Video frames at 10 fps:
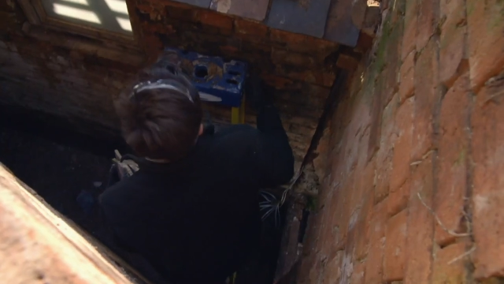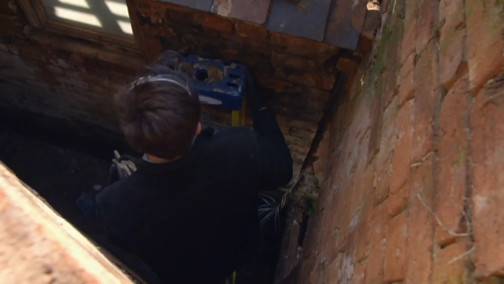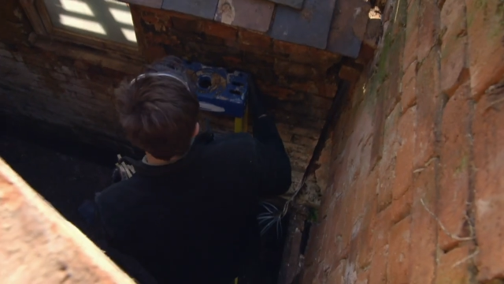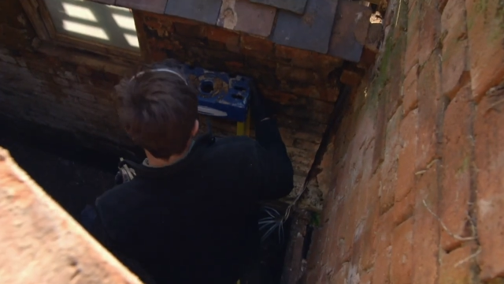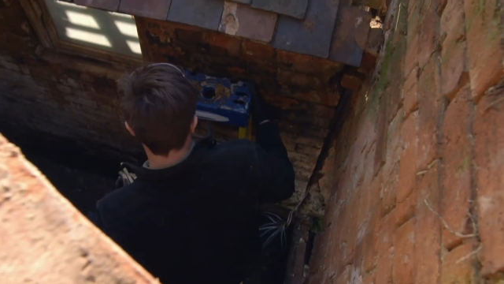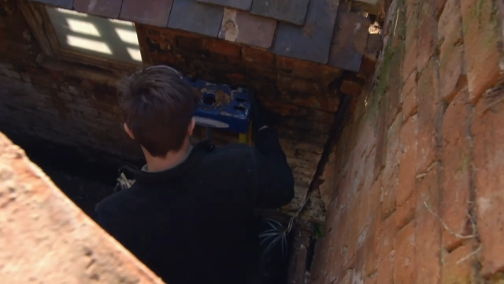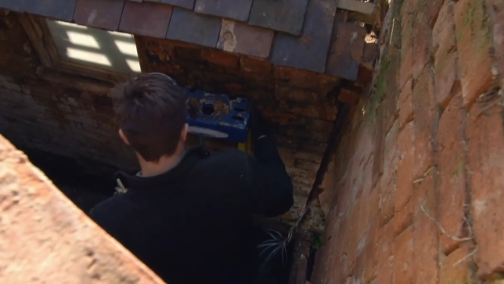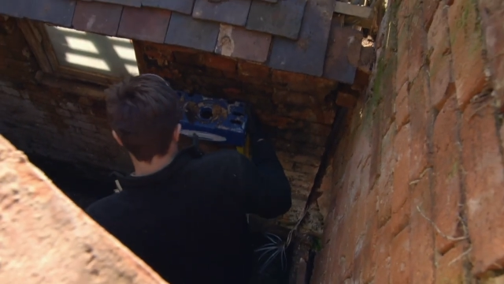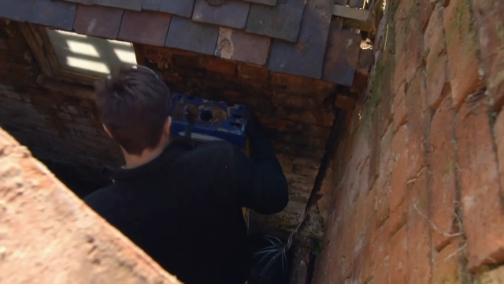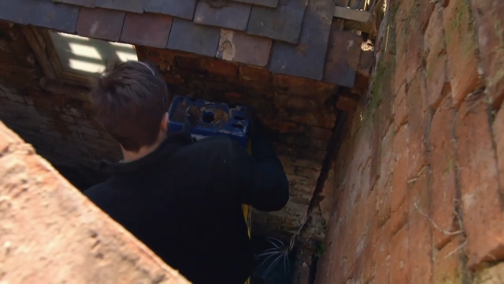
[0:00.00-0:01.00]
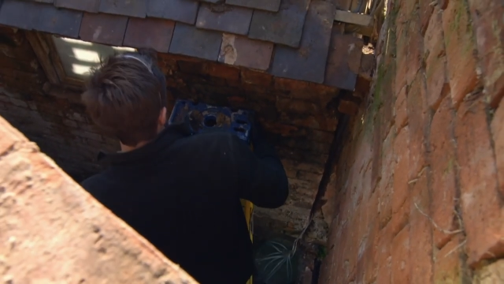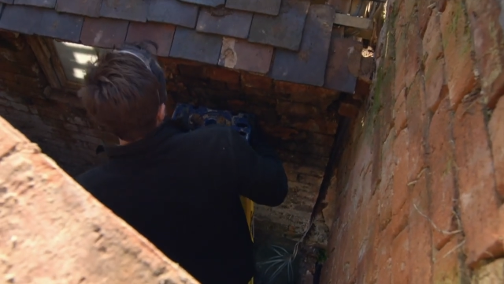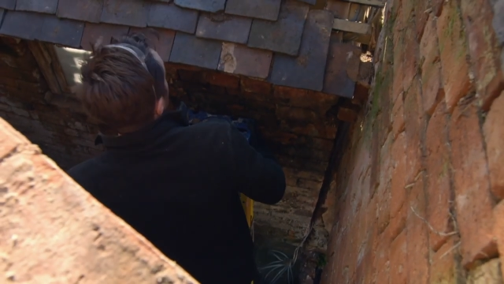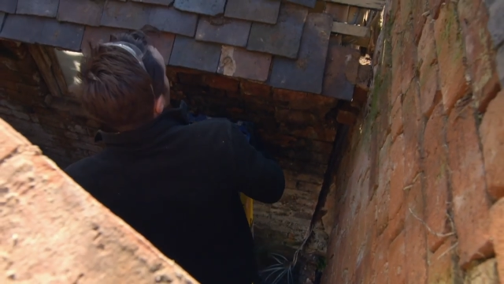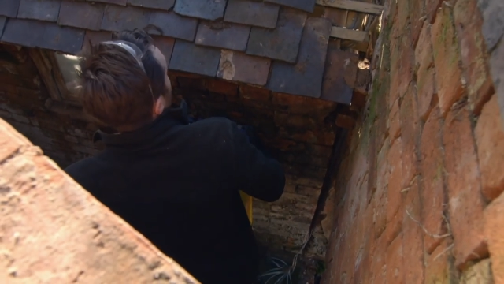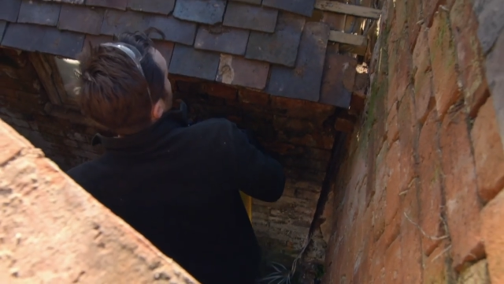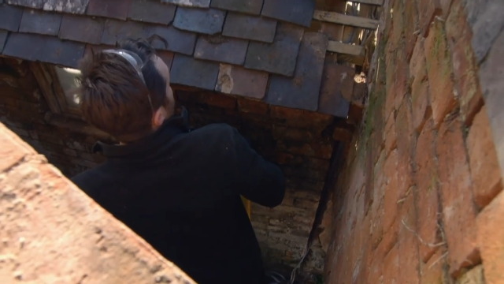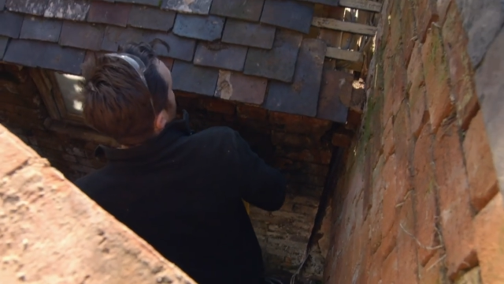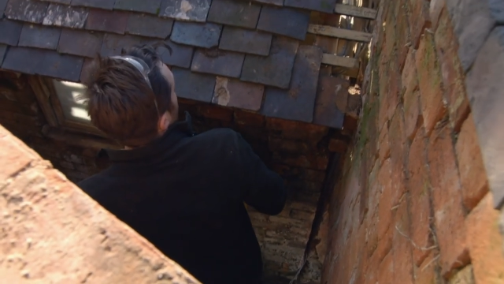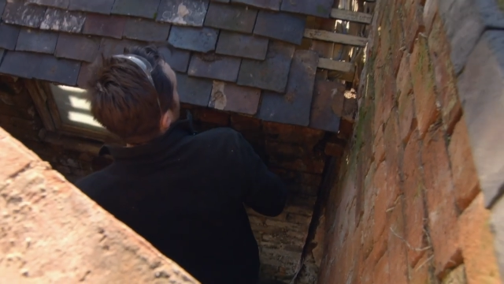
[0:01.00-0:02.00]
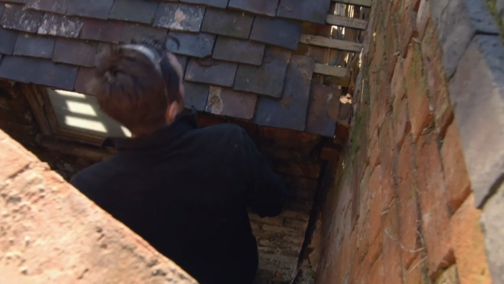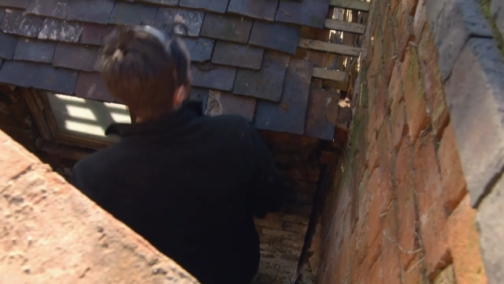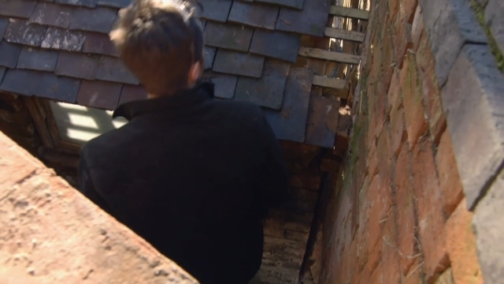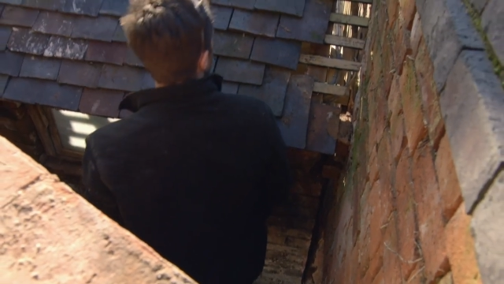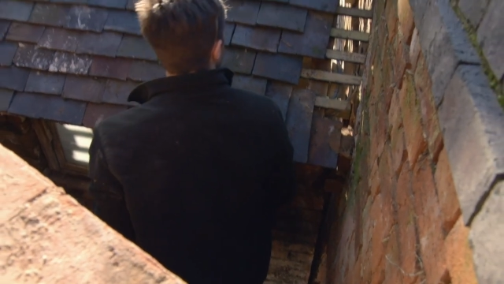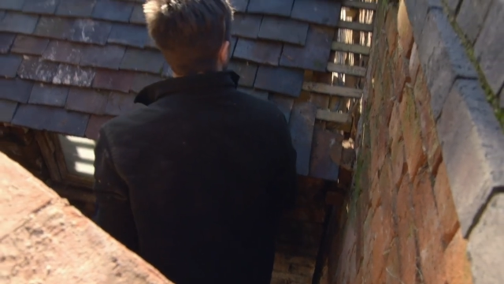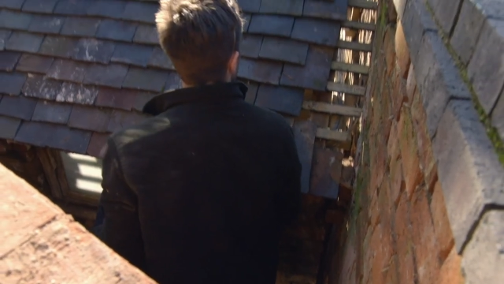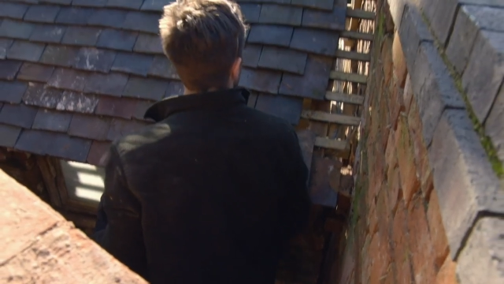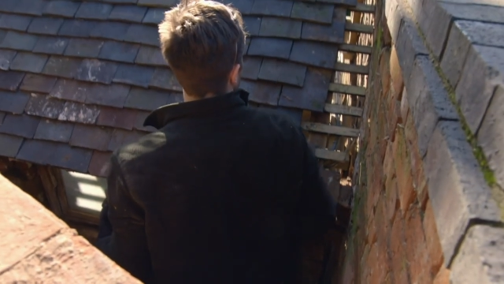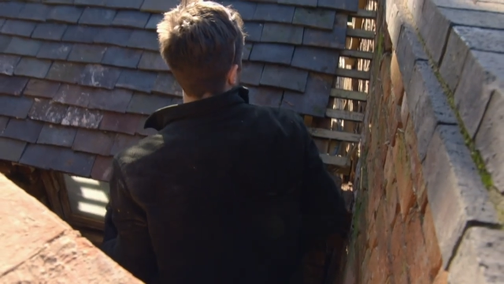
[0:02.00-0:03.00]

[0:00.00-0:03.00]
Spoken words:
(no speaker visible)